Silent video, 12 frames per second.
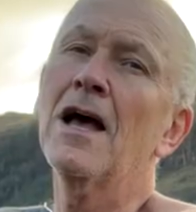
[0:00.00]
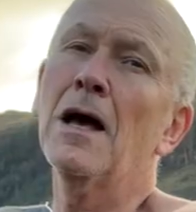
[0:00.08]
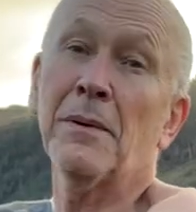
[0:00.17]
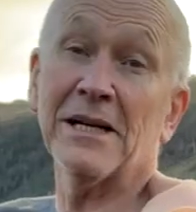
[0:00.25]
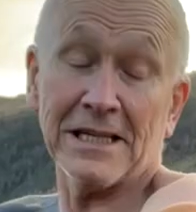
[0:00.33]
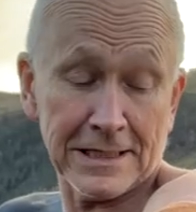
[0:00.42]

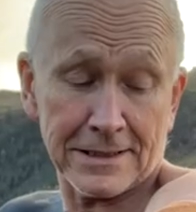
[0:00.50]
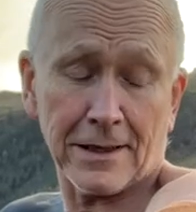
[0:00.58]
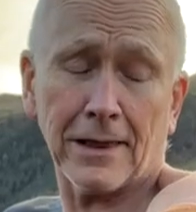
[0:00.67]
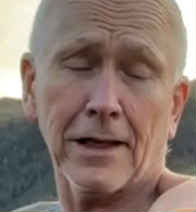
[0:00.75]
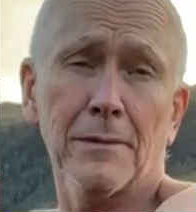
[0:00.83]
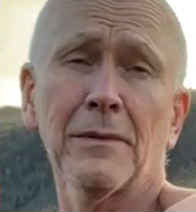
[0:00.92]
but it is a
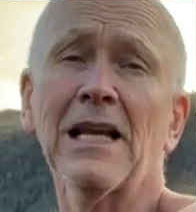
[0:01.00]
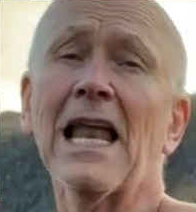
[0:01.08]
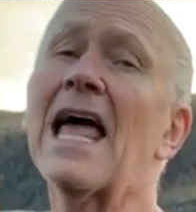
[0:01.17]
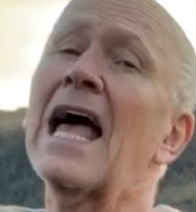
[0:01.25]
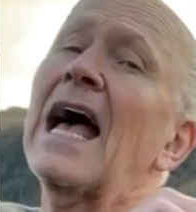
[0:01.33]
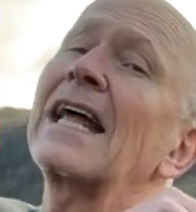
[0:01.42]
thermal
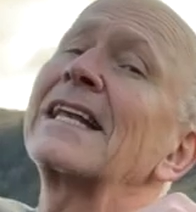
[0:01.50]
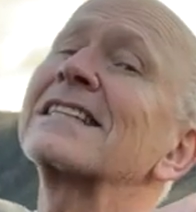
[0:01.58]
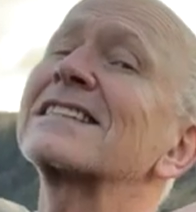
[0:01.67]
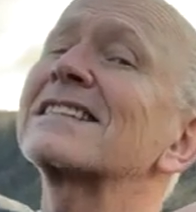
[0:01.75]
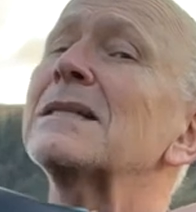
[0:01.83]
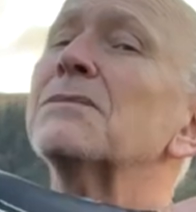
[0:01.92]
layer and it
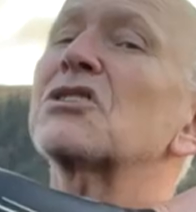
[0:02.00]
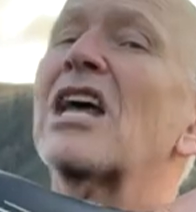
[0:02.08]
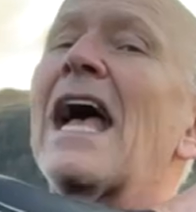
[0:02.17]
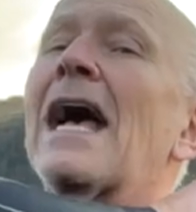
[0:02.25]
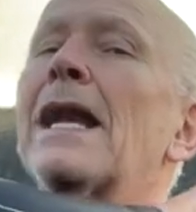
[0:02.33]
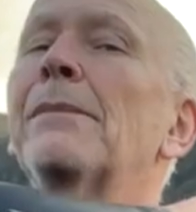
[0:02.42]
seems
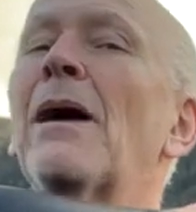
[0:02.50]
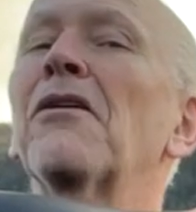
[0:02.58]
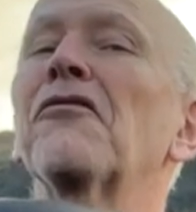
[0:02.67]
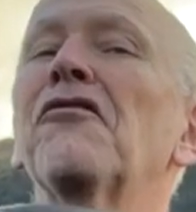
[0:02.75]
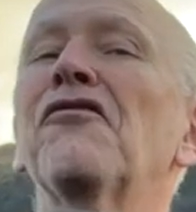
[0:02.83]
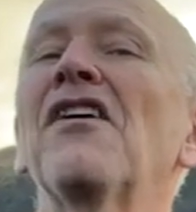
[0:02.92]
to add about
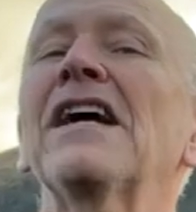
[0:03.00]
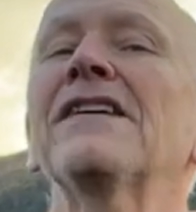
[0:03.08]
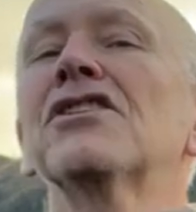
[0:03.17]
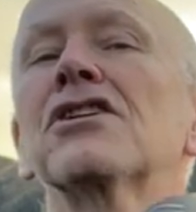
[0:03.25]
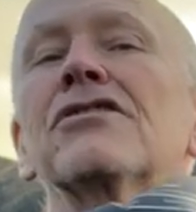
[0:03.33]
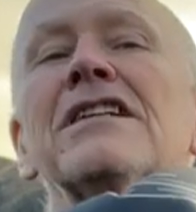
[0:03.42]
five
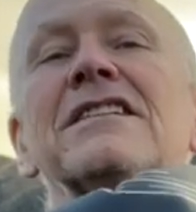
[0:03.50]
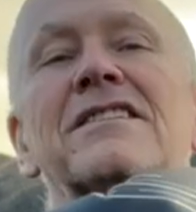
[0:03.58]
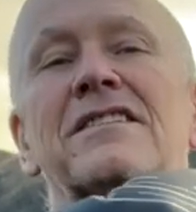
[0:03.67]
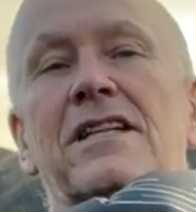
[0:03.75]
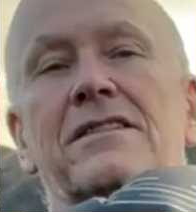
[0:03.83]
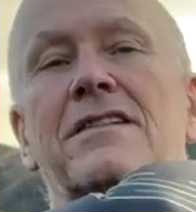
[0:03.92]
degrees
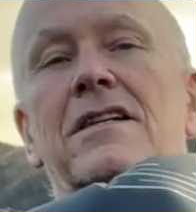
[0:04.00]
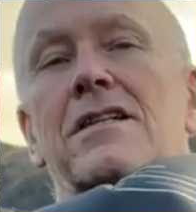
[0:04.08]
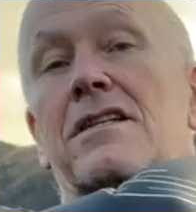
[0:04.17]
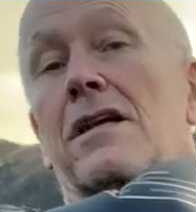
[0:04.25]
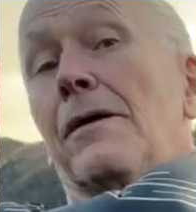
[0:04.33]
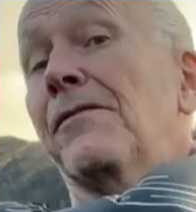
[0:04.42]

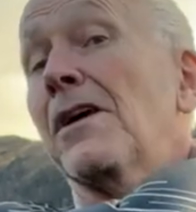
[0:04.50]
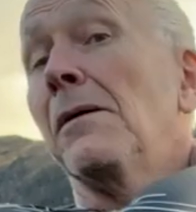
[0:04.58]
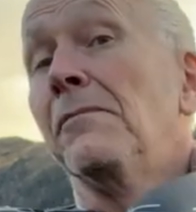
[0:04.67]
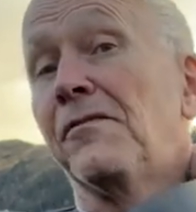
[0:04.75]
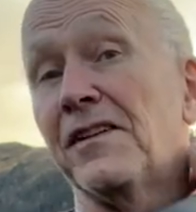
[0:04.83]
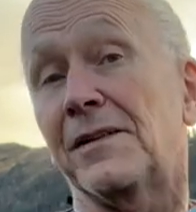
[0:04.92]
Celsius of
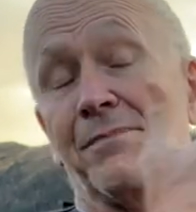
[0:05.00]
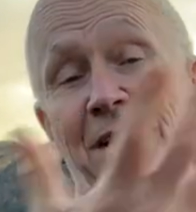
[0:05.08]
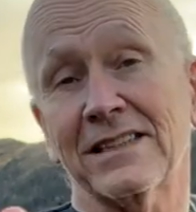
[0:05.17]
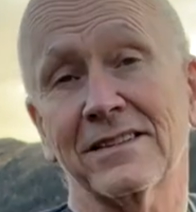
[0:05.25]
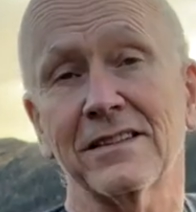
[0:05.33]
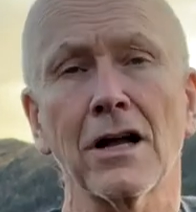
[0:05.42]
comfort.
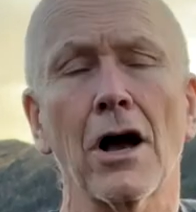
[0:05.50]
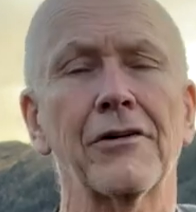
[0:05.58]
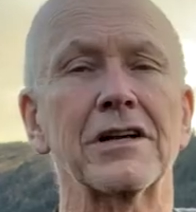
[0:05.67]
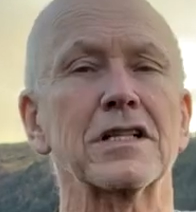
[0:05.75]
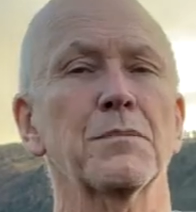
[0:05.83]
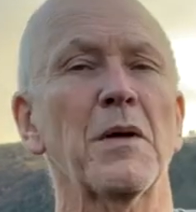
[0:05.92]
That's in our
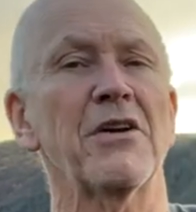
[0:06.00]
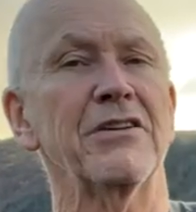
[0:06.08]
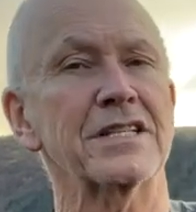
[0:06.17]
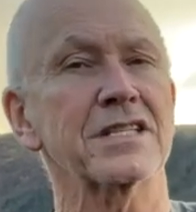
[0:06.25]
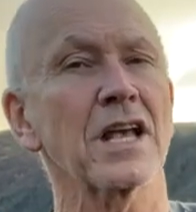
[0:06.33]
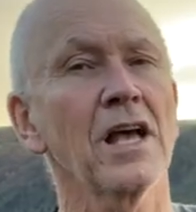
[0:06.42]

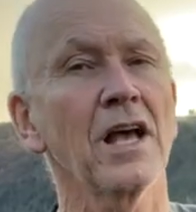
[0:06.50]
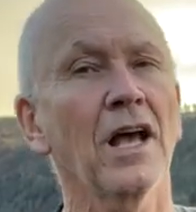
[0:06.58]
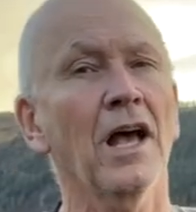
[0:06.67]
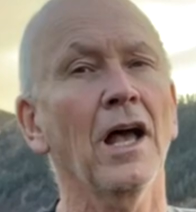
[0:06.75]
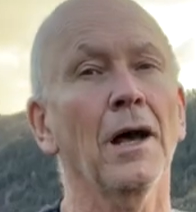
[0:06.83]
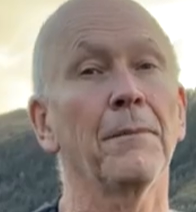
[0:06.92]
experience.
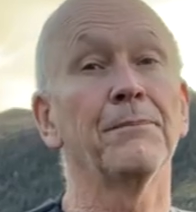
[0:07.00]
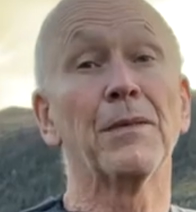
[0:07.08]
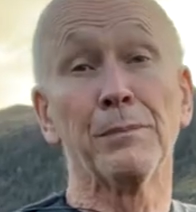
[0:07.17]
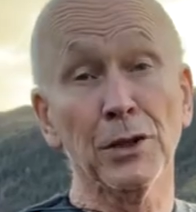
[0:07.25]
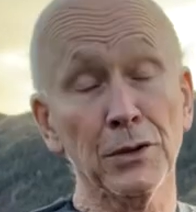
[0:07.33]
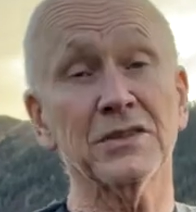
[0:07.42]

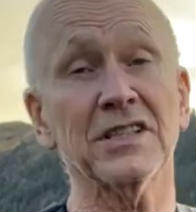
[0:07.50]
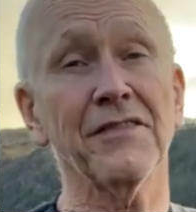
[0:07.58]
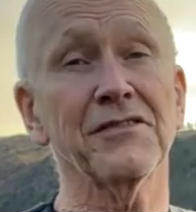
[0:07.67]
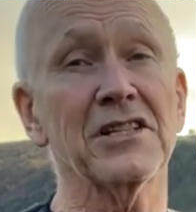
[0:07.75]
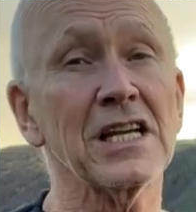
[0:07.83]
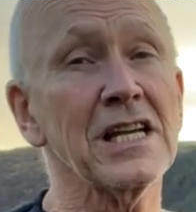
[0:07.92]

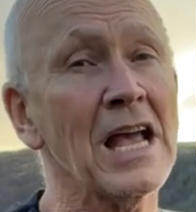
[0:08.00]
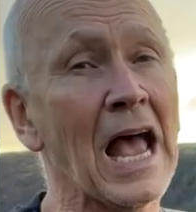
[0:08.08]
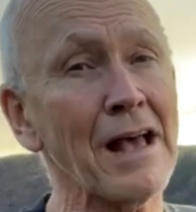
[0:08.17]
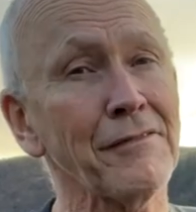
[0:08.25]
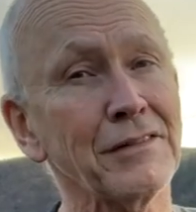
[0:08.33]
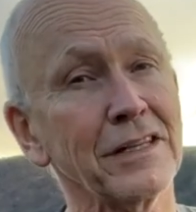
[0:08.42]
blueseventy
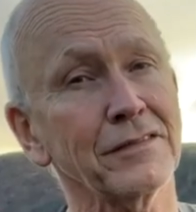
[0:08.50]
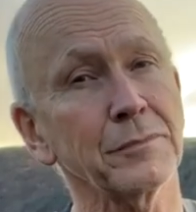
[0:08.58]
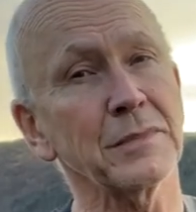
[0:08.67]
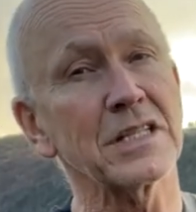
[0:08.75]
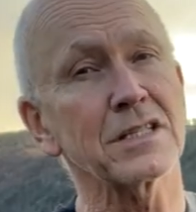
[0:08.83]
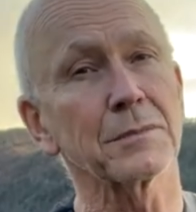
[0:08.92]
have given
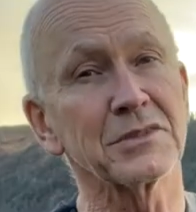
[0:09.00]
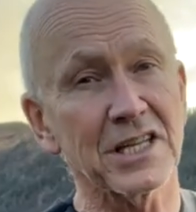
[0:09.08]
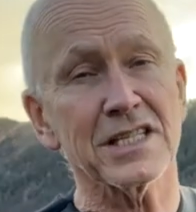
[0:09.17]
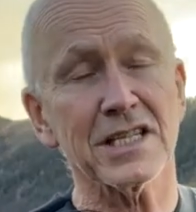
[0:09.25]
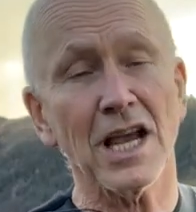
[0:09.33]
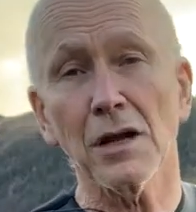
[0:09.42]
me some
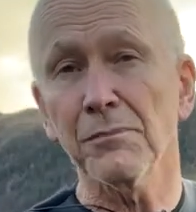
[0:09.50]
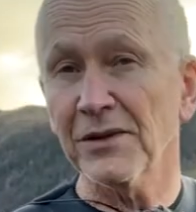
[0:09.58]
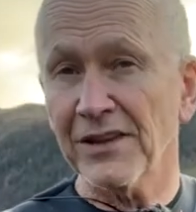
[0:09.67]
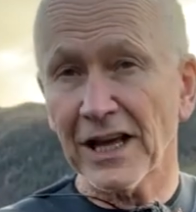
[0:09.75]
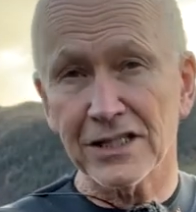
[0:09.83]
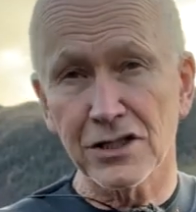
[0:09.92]
discount,
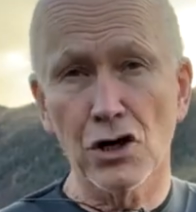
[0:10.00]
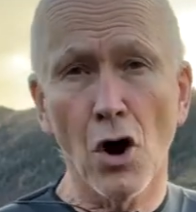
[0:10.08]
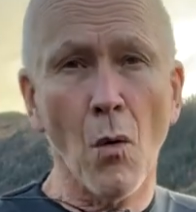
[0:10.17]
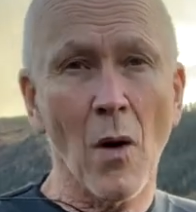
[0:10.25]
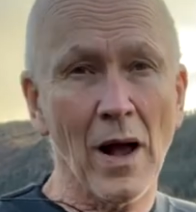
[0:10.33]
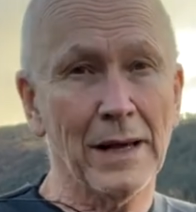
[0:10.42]
but that is
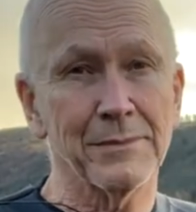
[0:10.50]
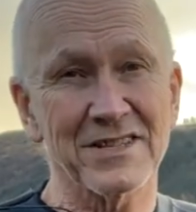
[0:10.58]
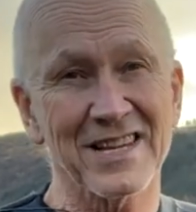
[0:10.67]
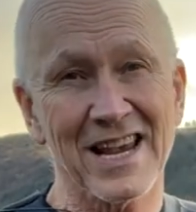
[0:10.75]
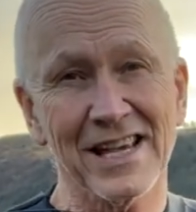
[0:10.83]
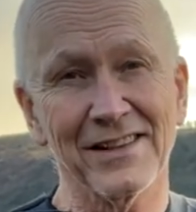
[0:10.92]
not why I'm
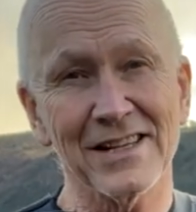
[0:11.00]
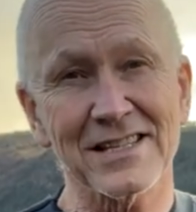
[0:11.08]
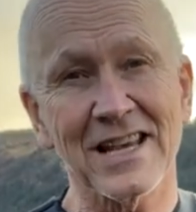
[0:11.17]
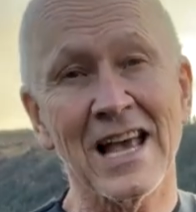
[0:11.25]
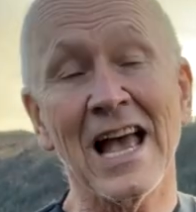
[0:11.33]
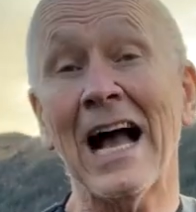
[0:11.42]
saying
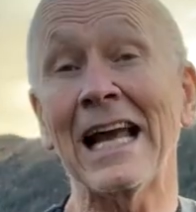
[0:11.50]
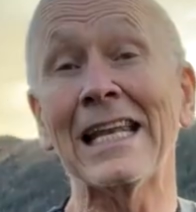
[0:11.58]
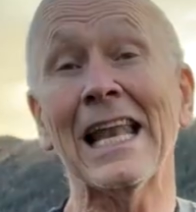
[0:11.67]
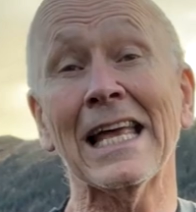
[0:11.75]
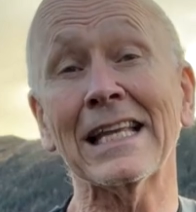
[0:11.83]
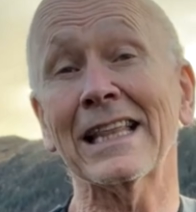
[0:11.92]
this. I
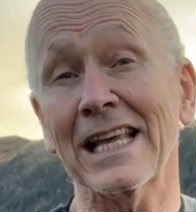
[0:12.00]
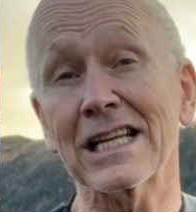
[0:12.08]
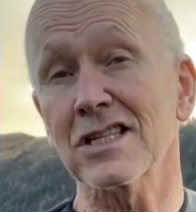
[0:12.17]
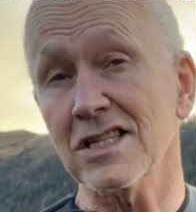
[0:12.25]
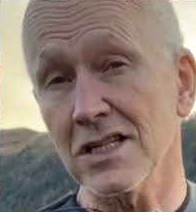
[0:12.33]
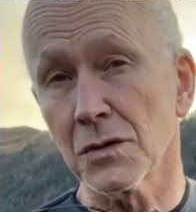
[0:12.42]
like their
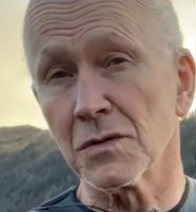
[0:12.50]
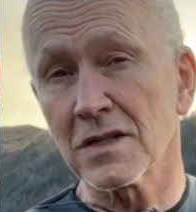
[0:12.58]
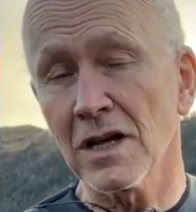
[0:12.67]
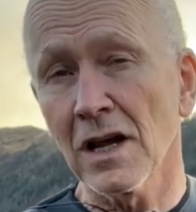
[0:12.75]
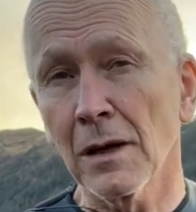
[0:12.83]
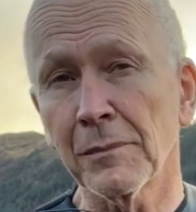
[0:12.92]
suits
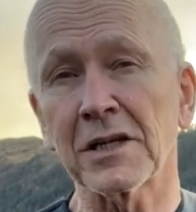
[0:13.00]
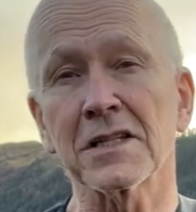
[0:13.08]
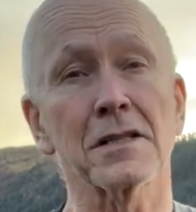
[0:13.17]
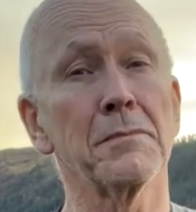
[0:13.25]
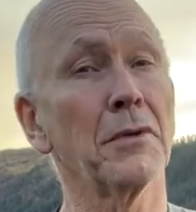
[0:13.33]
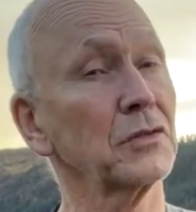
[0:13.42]

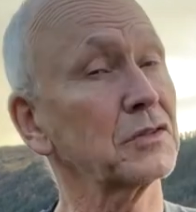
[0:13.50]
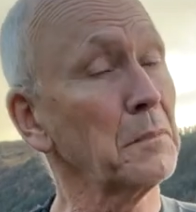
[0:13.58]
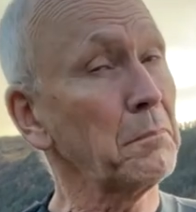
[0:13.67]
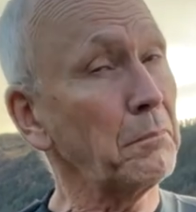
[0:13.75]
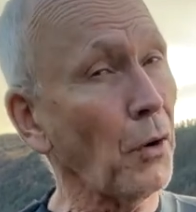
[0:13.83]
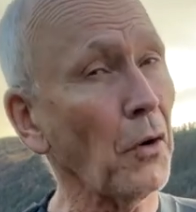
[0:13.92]
because the most
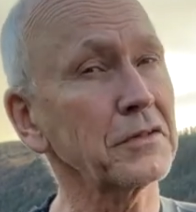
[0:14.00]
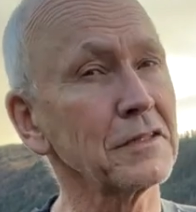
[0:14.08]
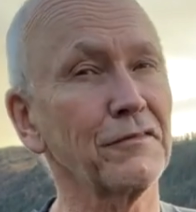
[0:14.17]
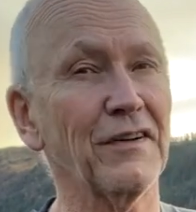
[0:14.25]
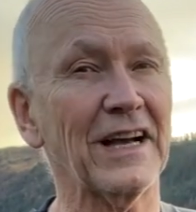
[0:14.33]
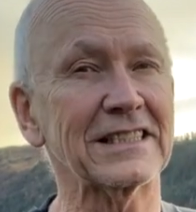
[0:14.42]

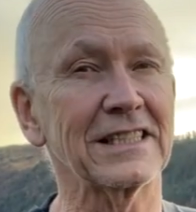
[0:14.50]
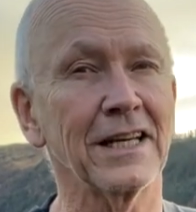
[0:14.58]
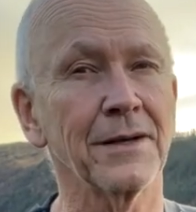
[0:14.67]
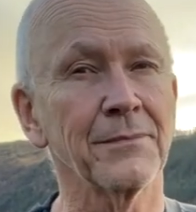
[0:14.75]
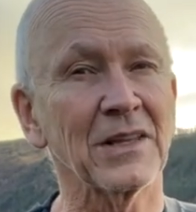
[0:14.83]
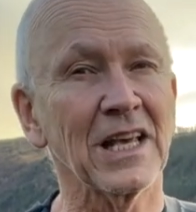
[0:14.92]
important factor
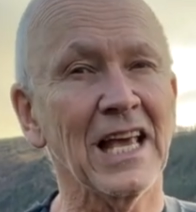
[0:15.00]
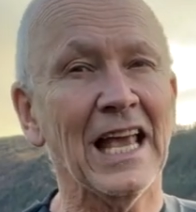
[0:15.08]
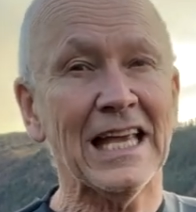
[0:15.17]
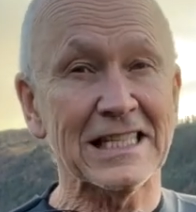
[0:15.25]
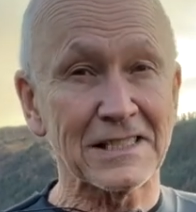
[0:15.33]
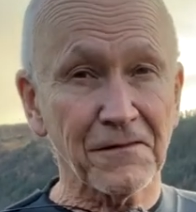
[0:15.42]

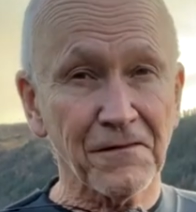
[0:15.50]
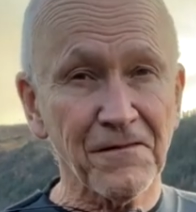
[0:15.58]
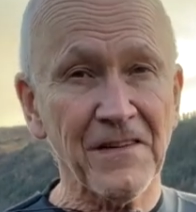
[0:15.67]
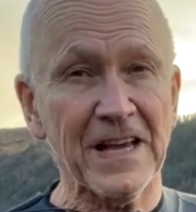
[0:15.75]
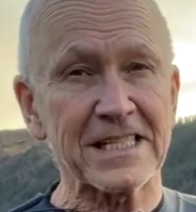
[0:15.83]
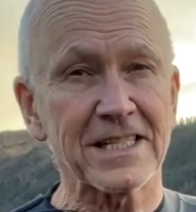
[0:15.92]
is fit.